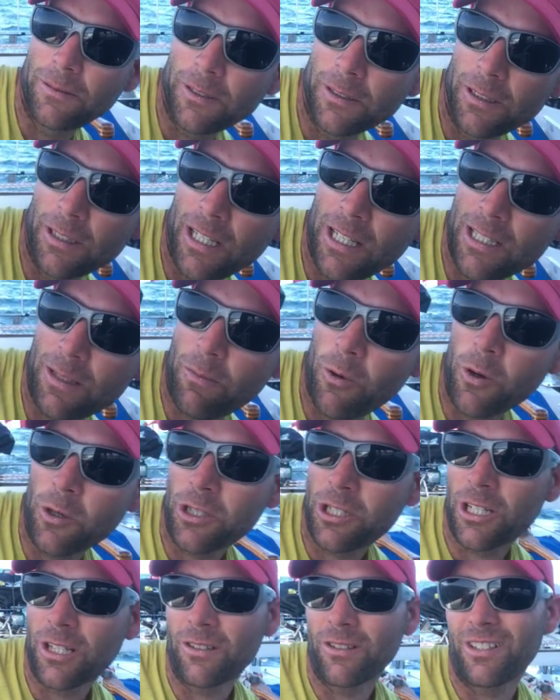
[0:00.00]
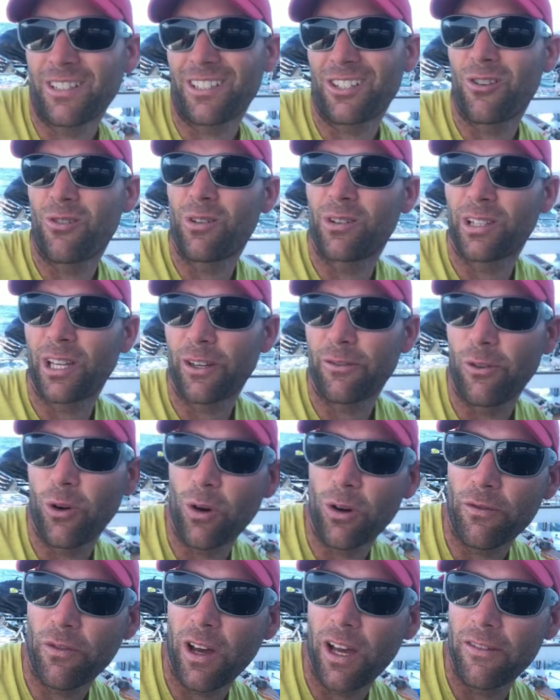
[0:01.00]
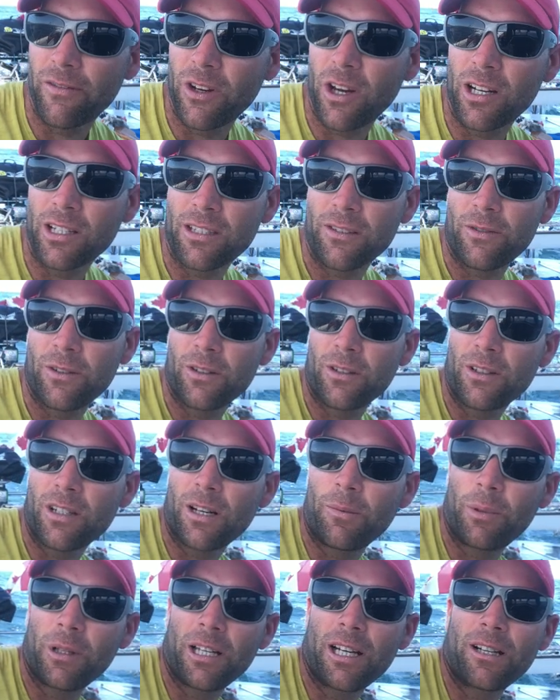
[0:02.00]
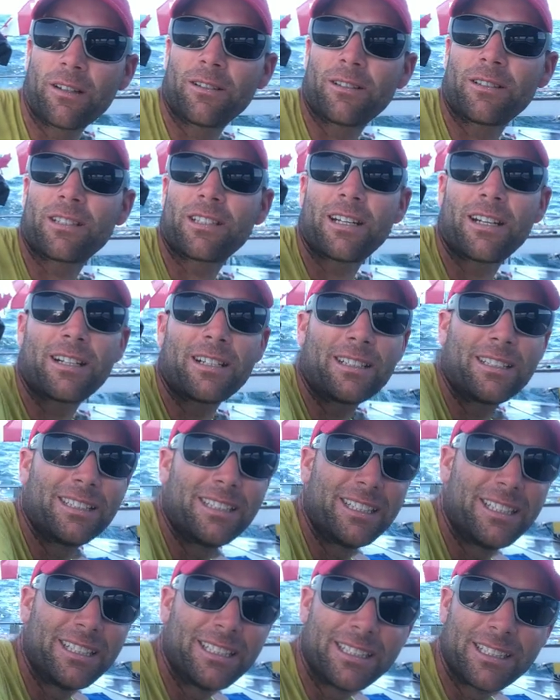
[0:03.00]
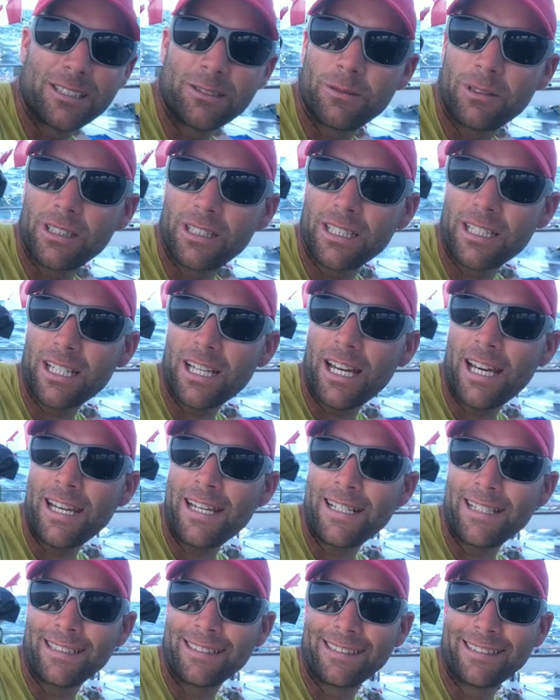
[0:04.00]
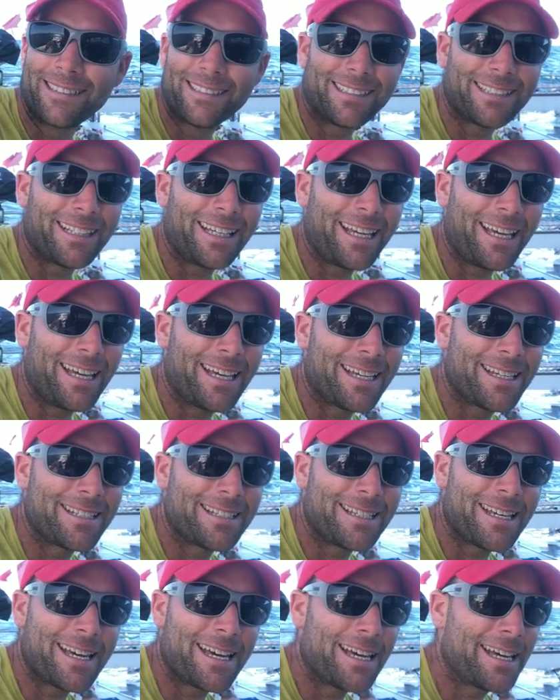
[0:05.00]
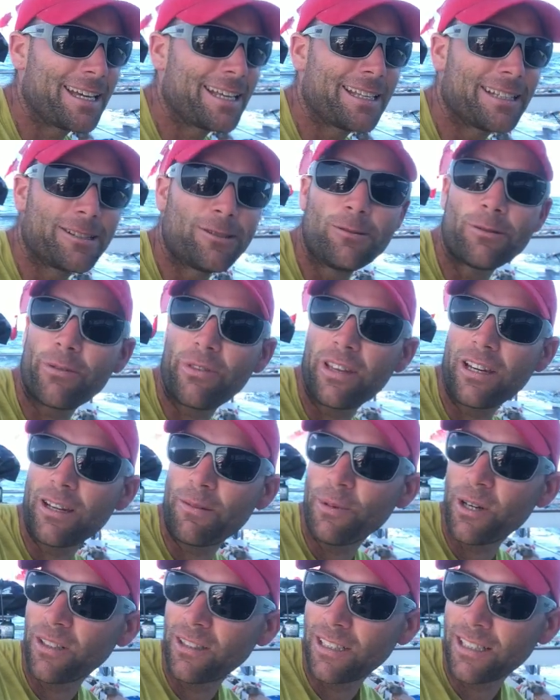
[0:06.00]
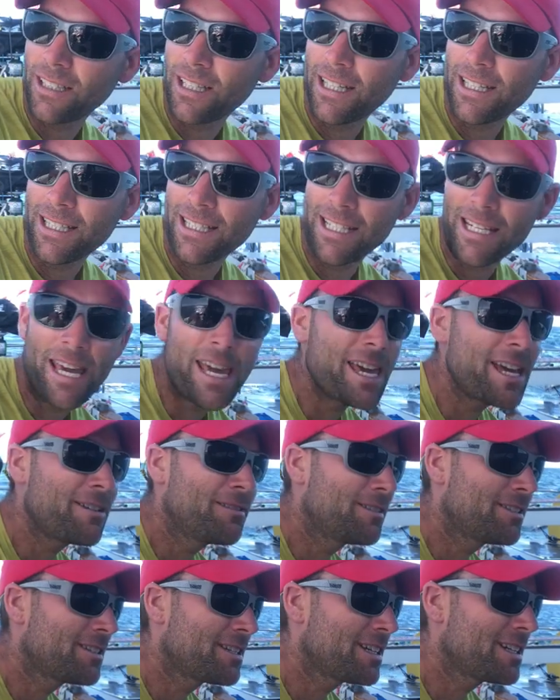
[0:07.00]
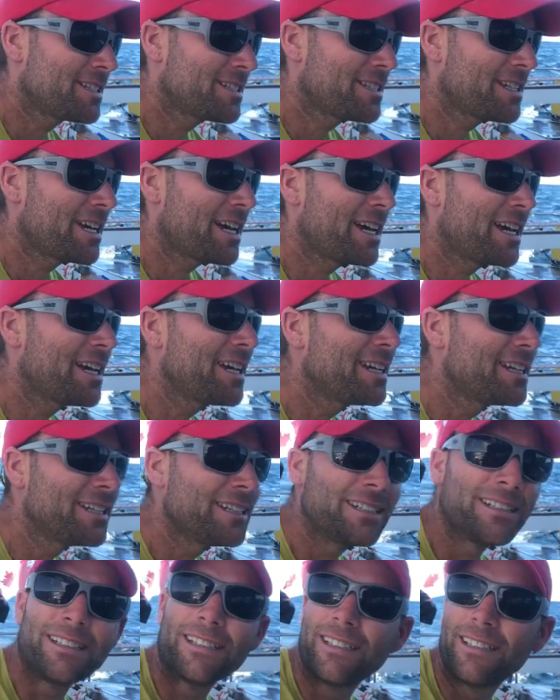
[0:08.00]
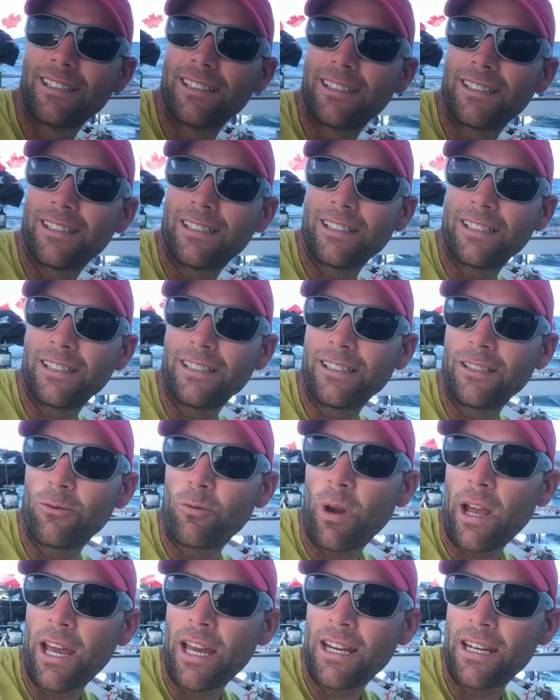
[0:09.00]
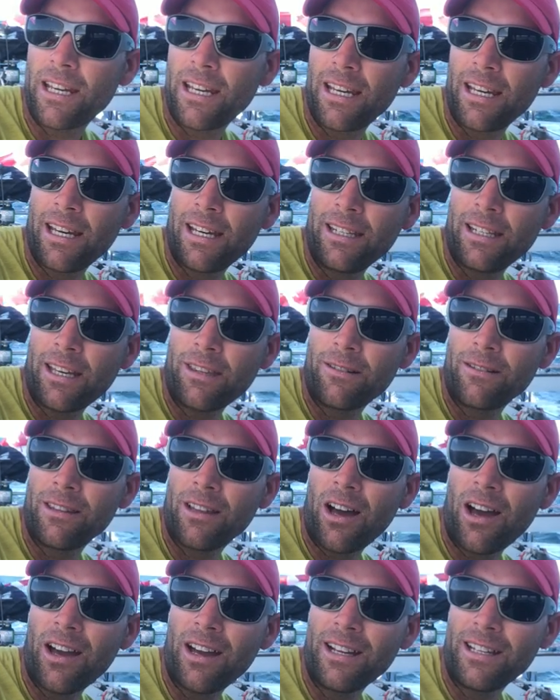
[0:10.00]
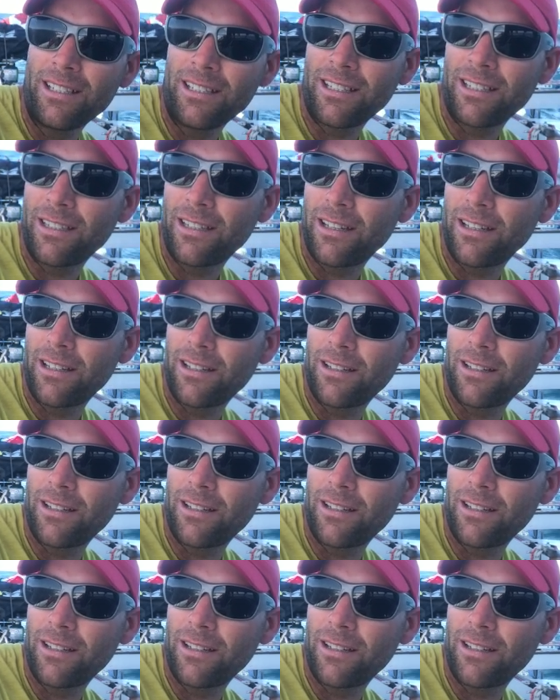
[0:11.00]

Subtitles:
for a nice portion, just going like 4 or 5 knots for a couple hours there with the kite. And the cool thing about the kite today was that I ran another line to